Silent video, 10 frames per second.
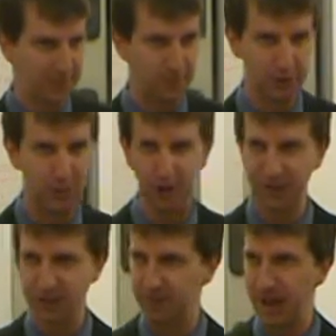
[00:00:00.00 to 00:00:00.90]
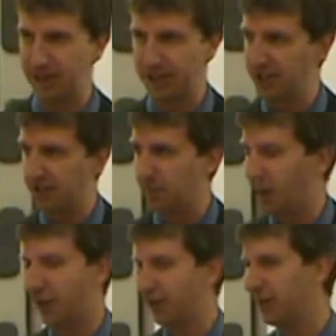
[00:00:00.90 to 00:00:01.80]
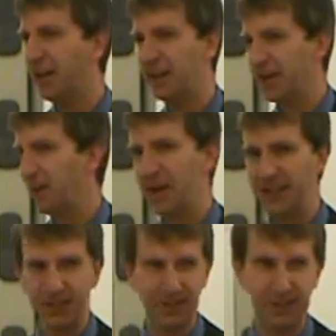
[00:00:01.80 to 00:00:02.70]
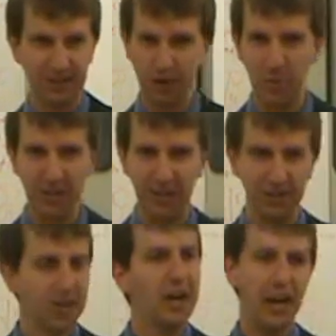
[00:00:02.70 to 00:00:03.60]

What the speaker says: The first part doesn't match the second part, or it has like things that don't make sense.